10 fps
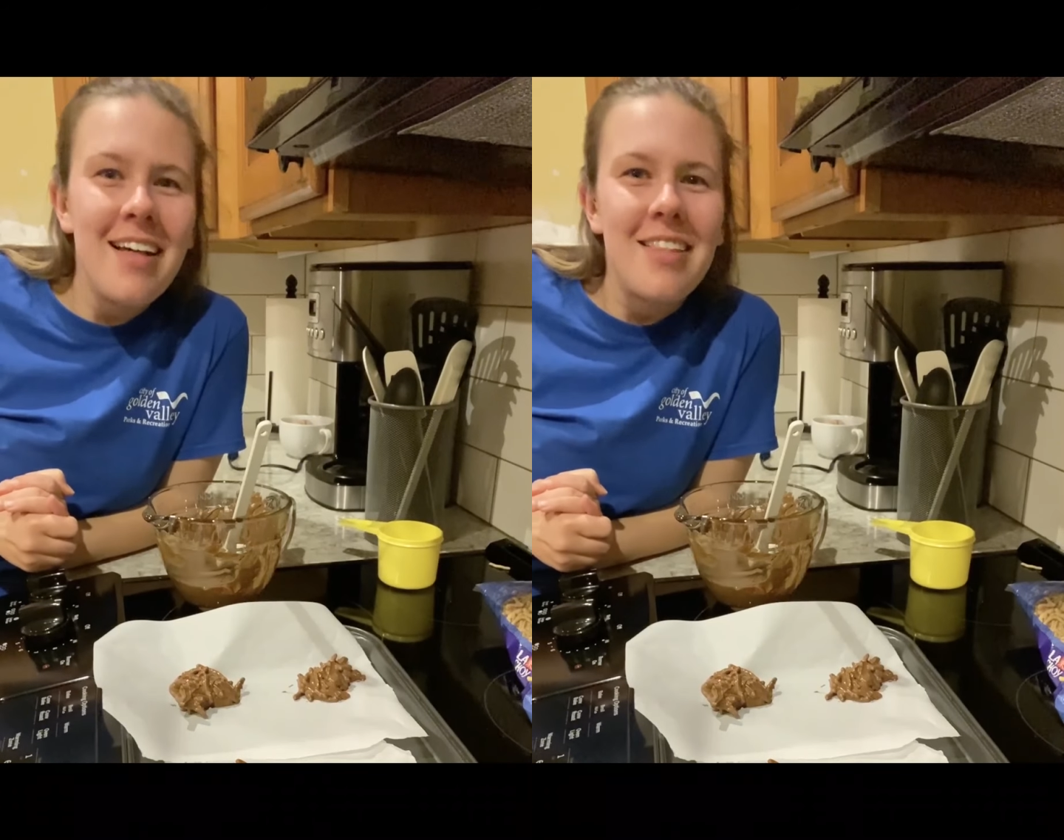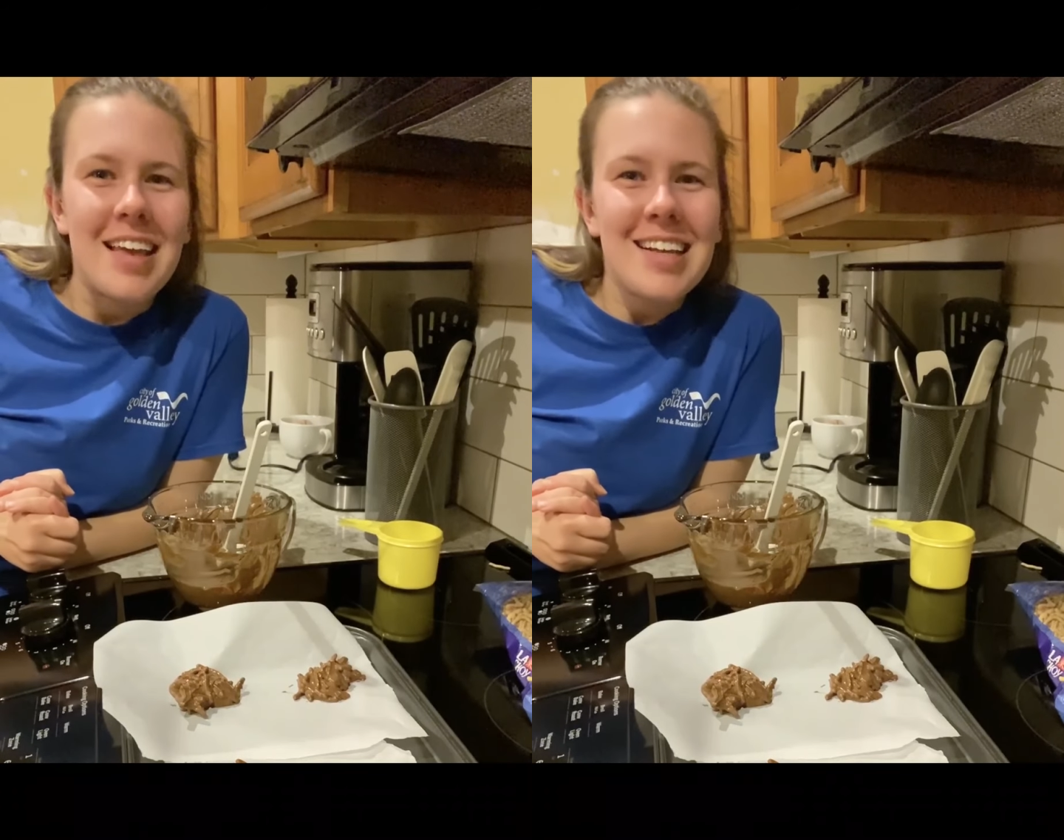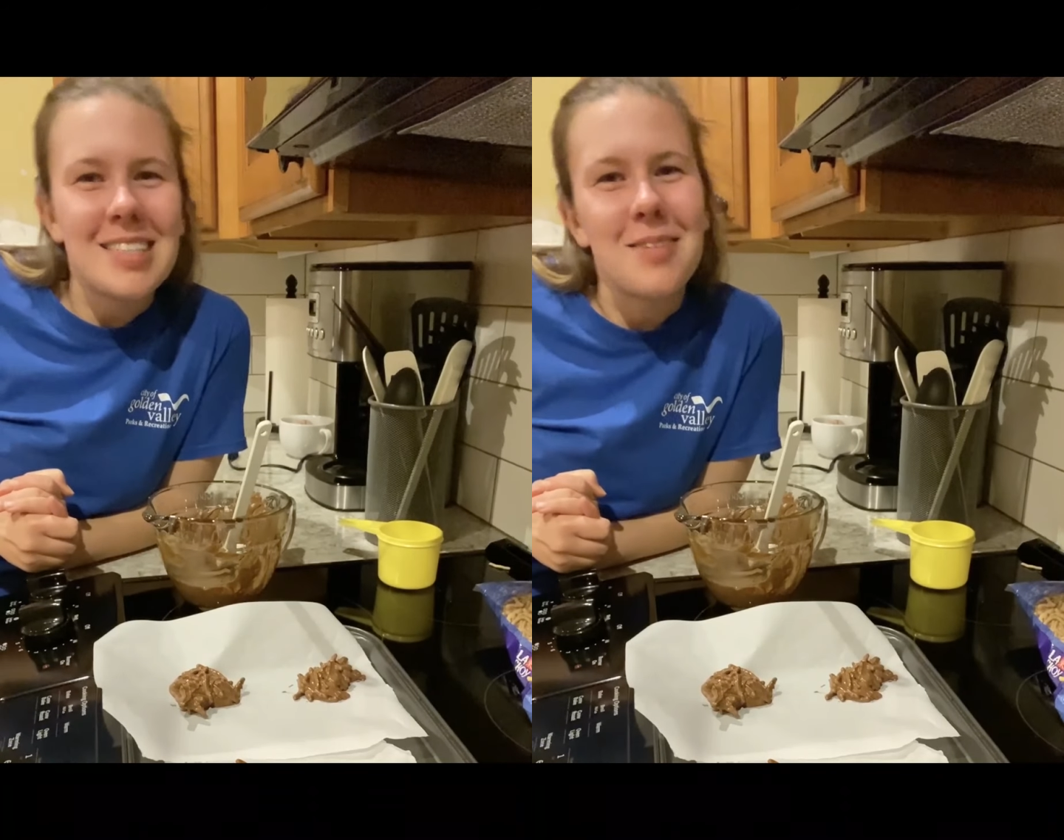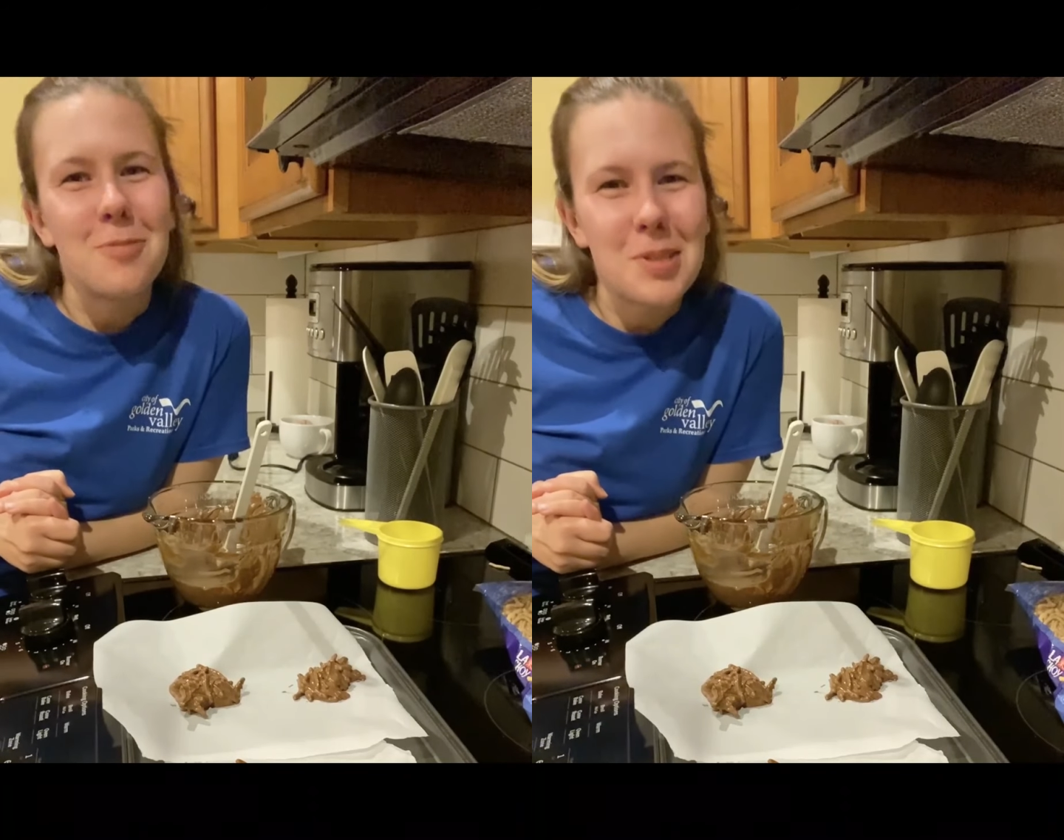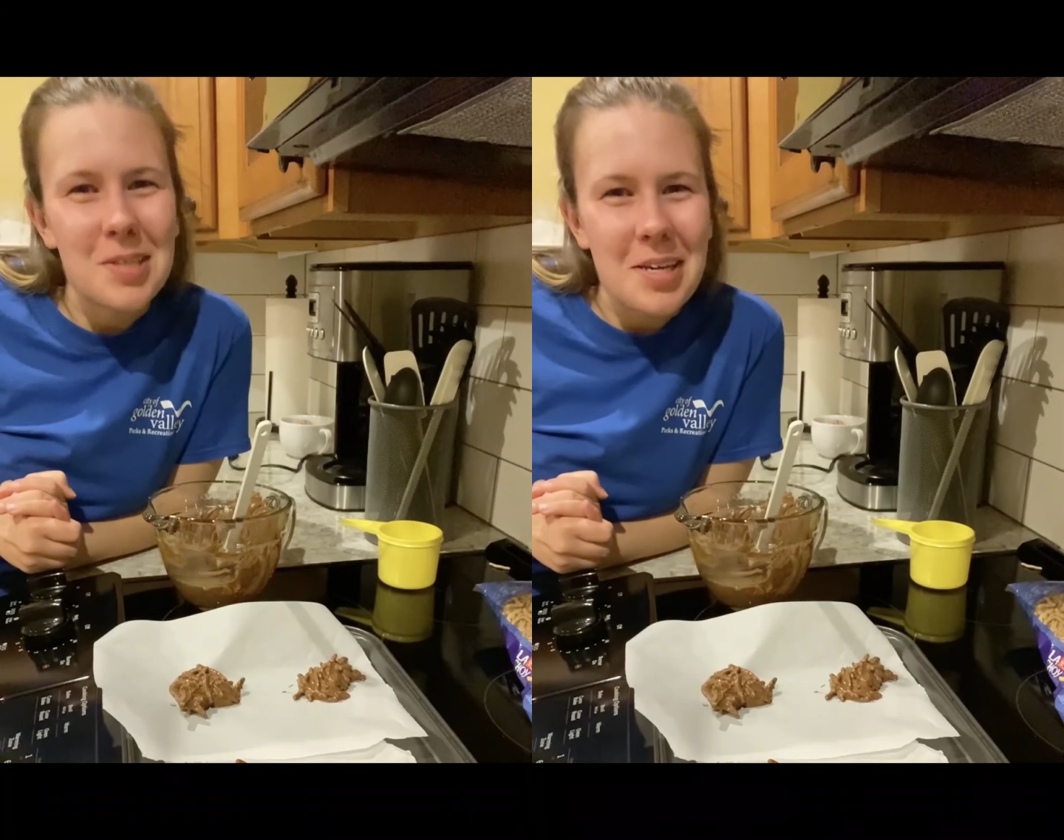Thanks, and
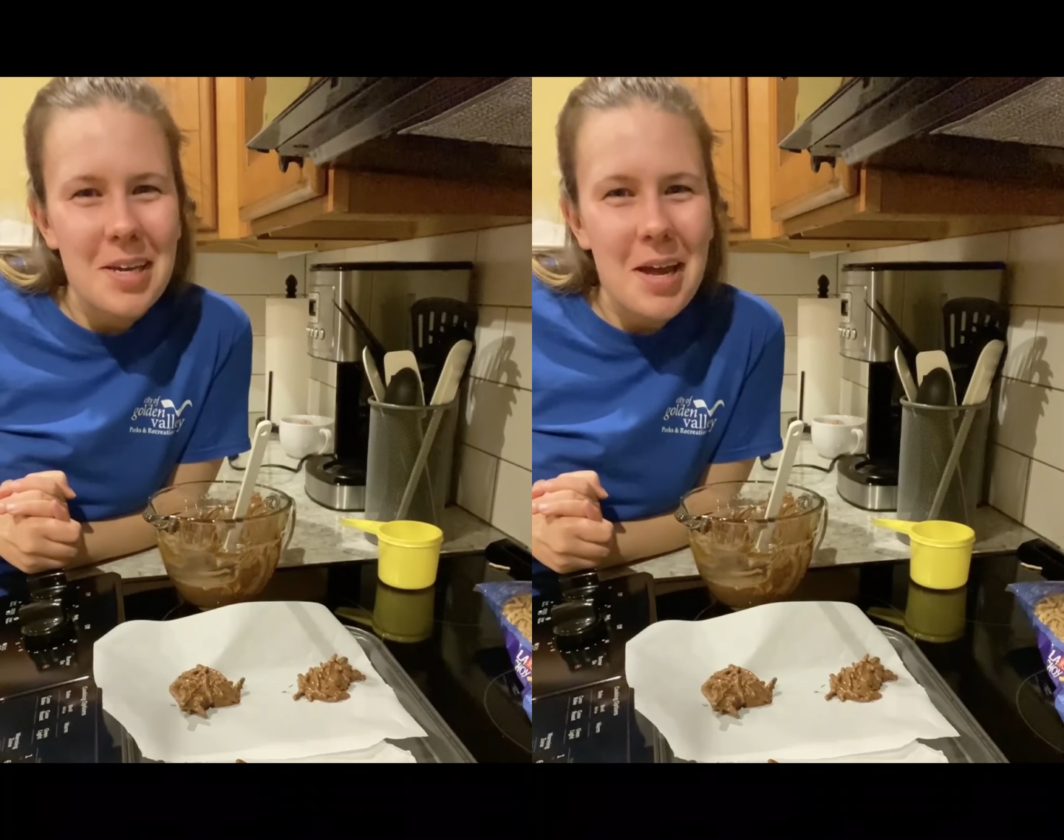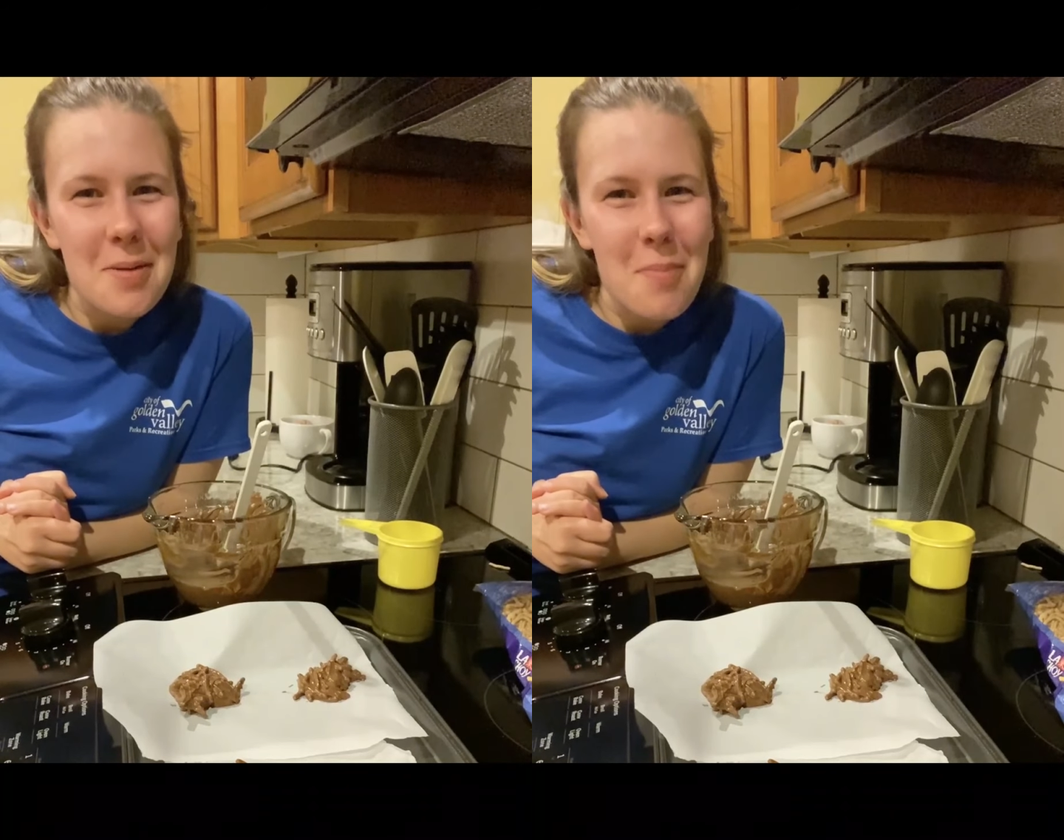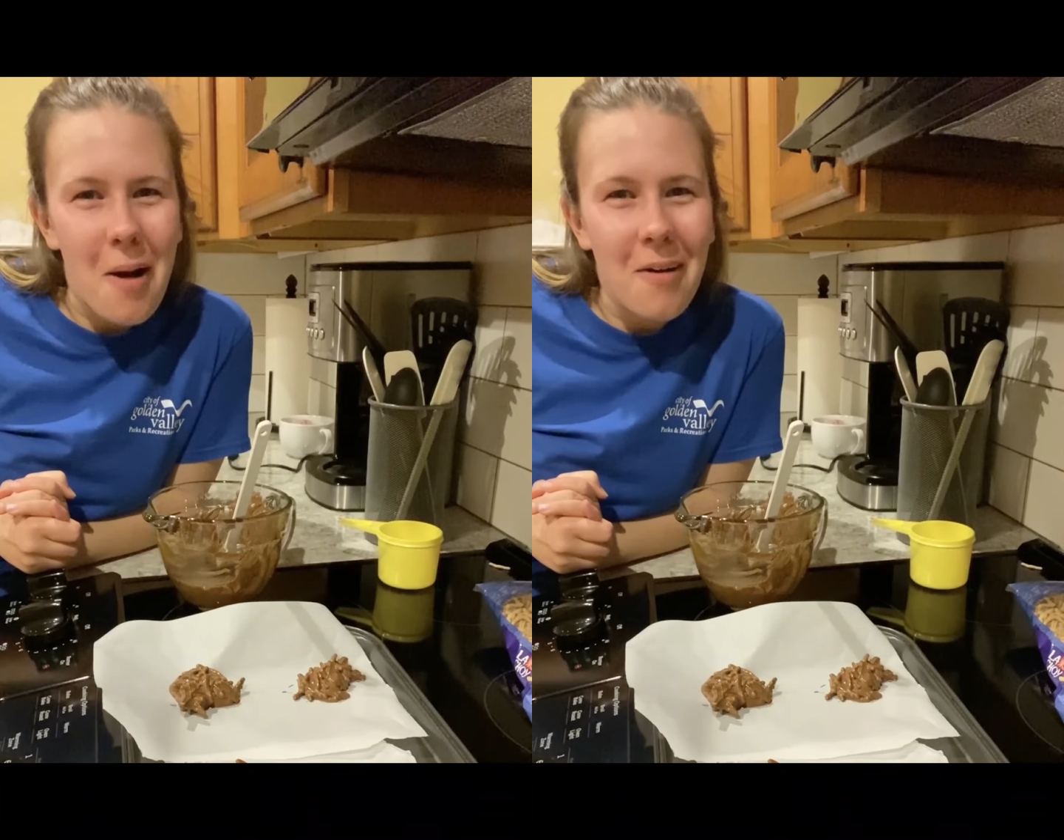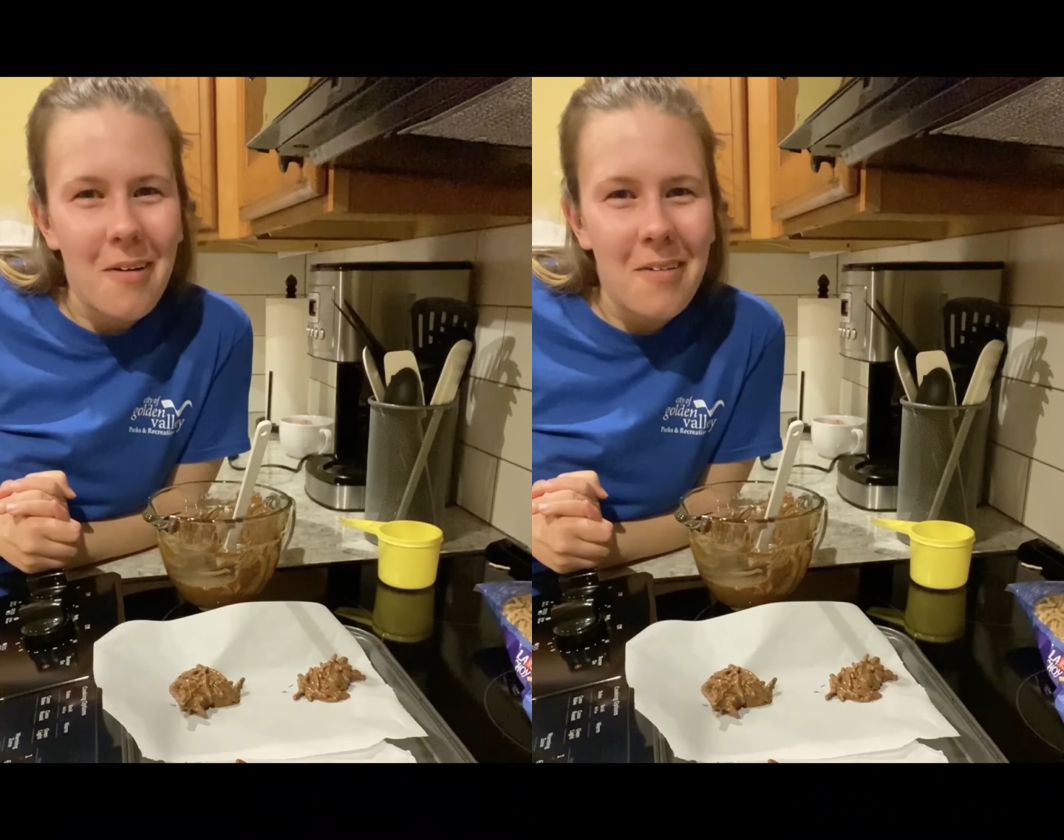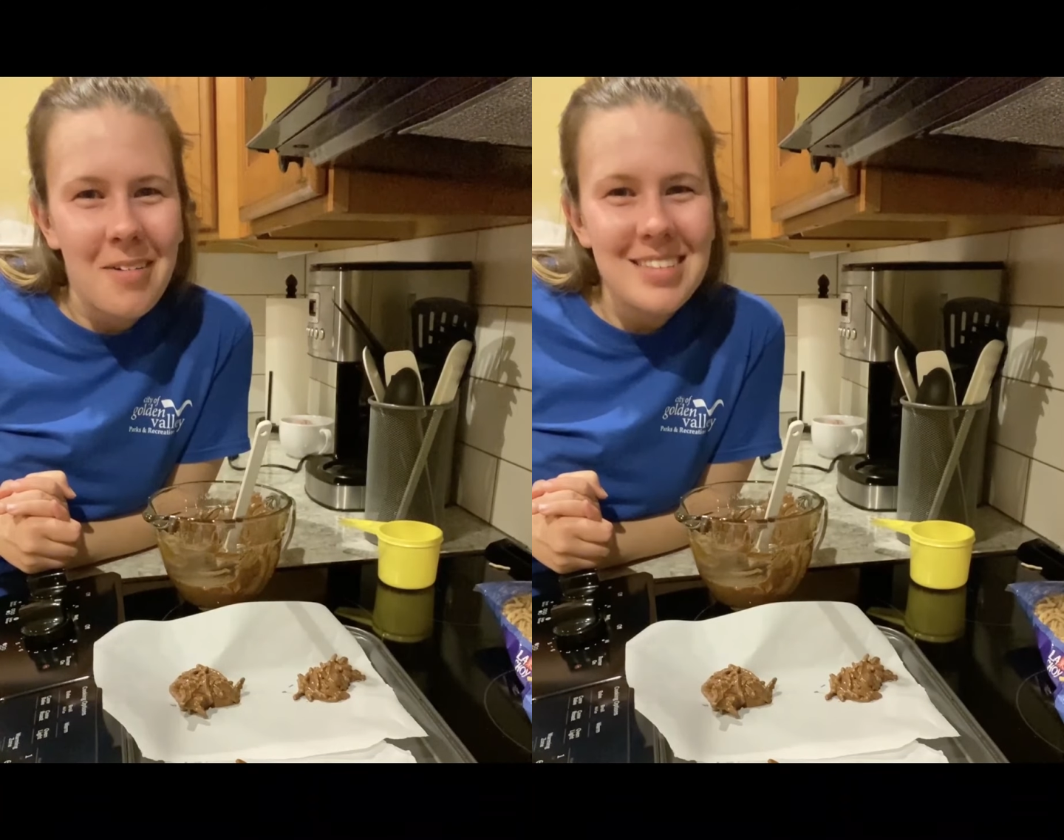we'll see you again tomorrow.